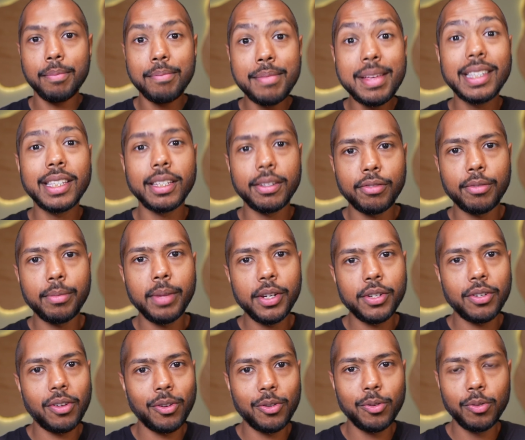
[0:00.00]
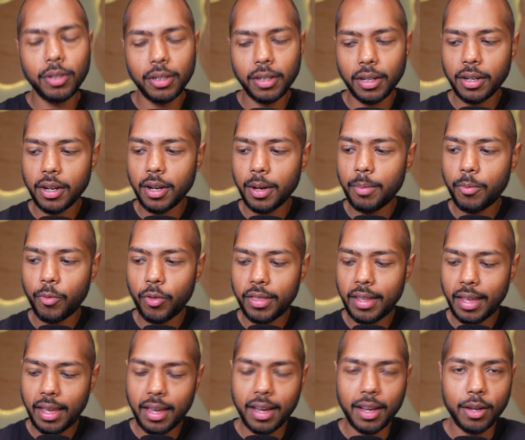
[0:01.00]
Misinformation on google.com with
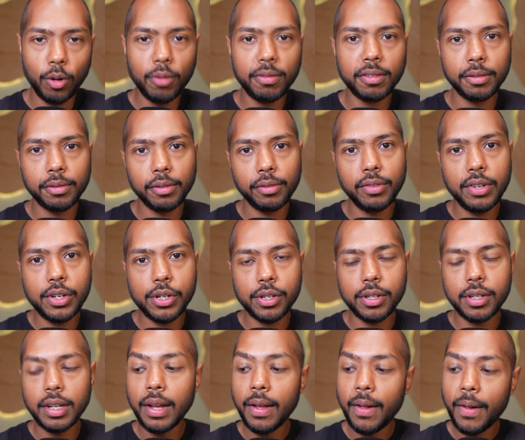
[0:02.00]
the AI overview feature,